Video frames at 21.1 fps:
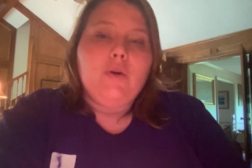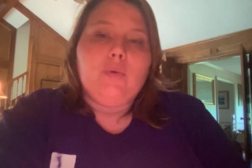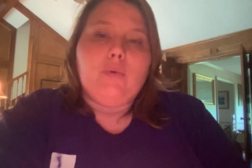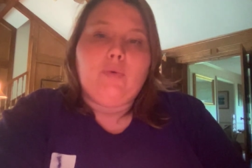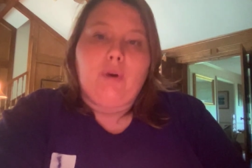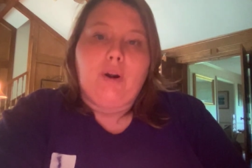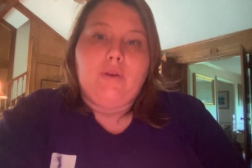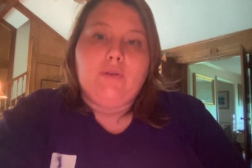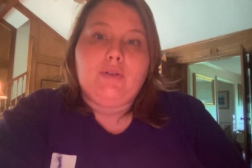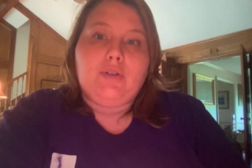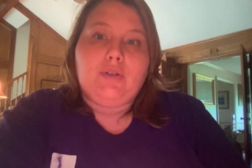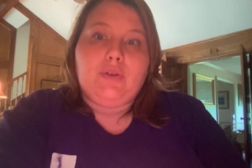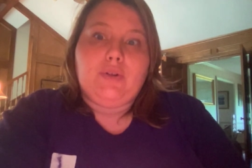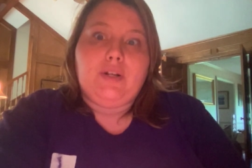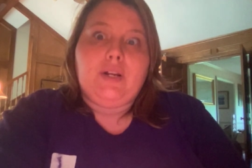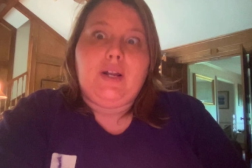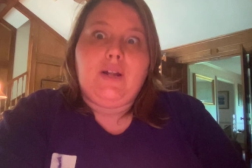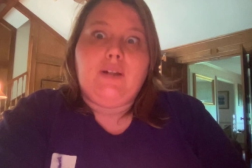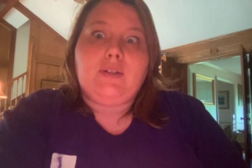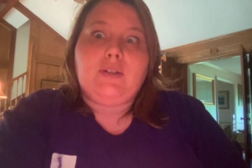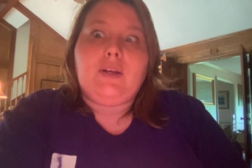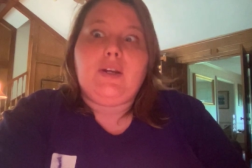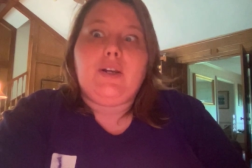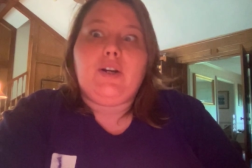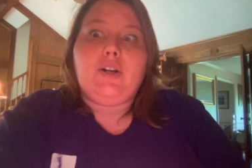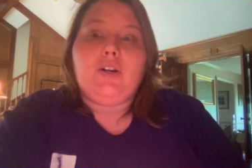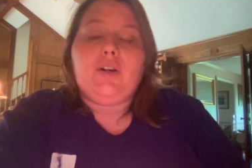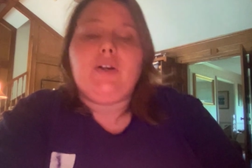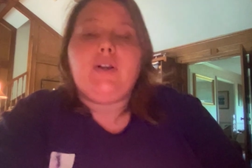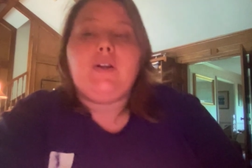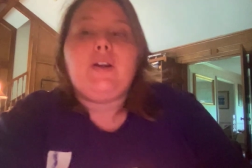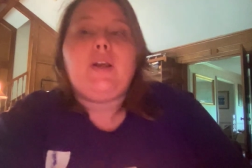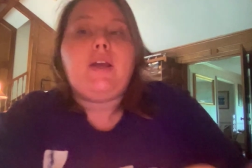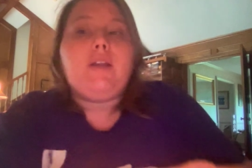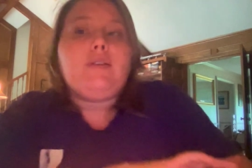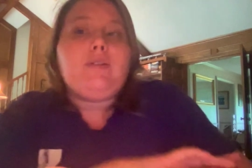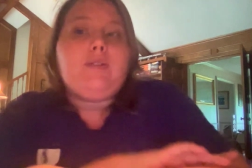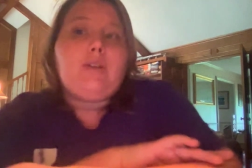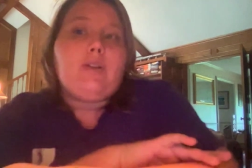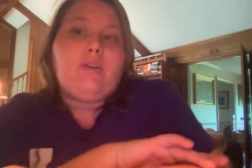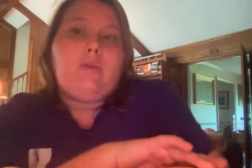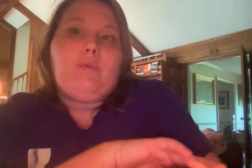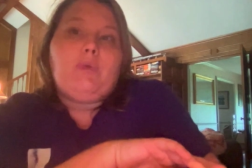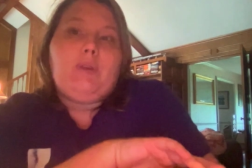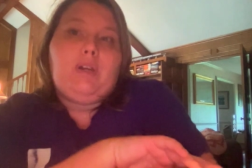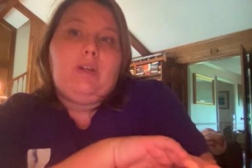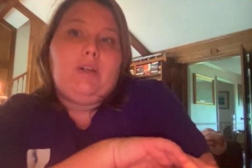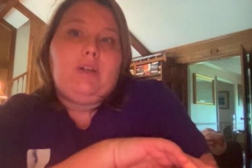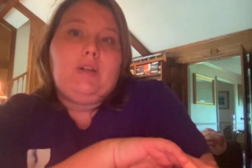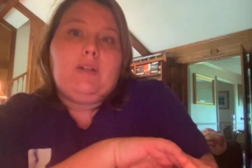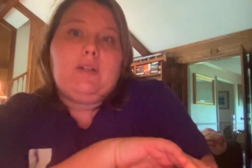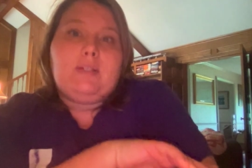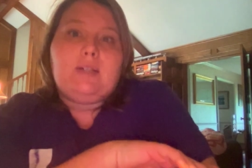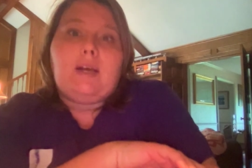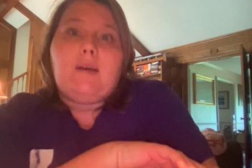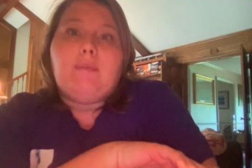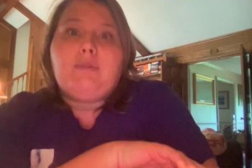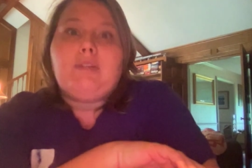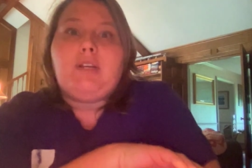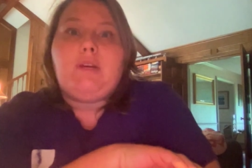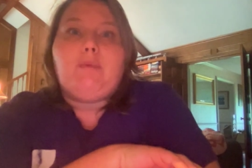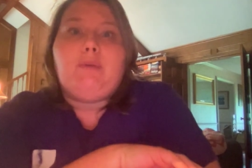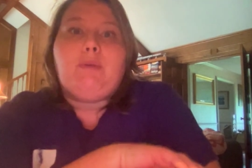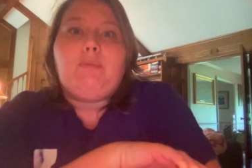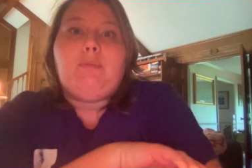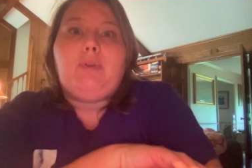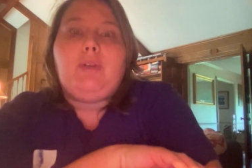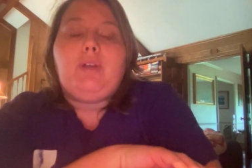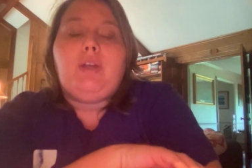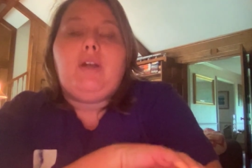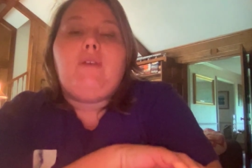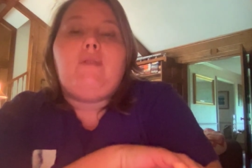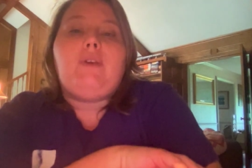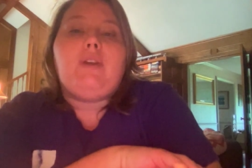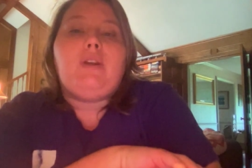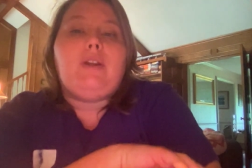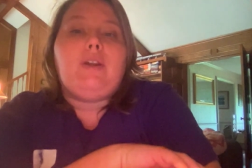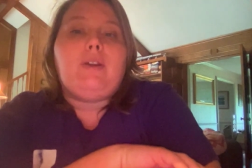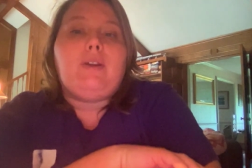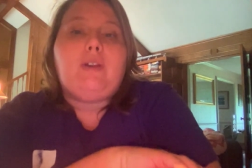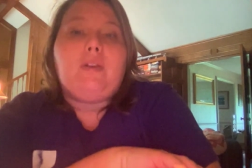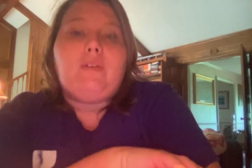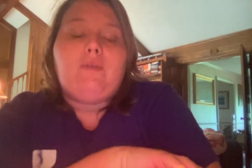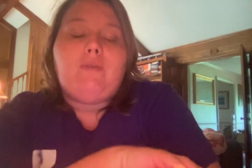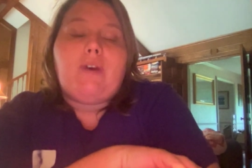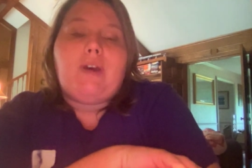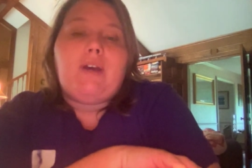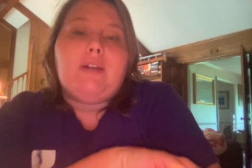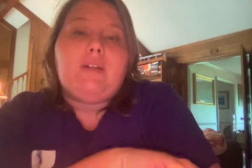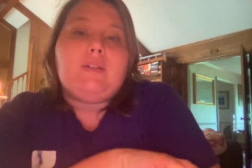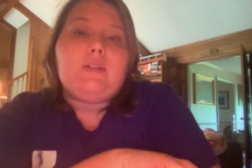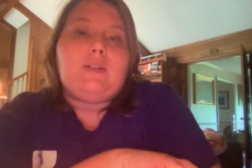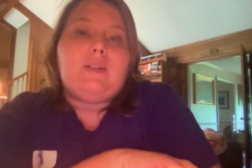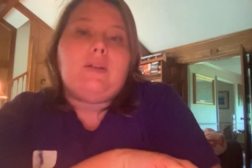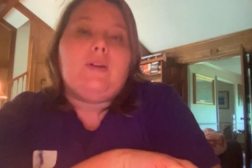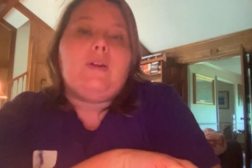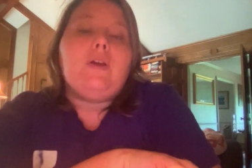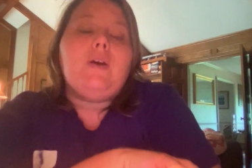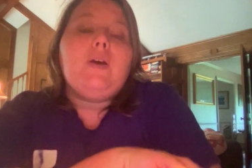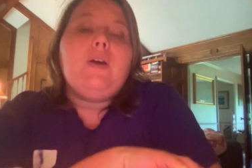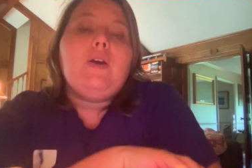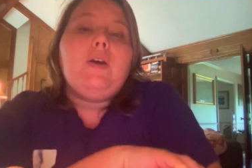rose three days later, and, and so that we could accept him and believe and, and confess and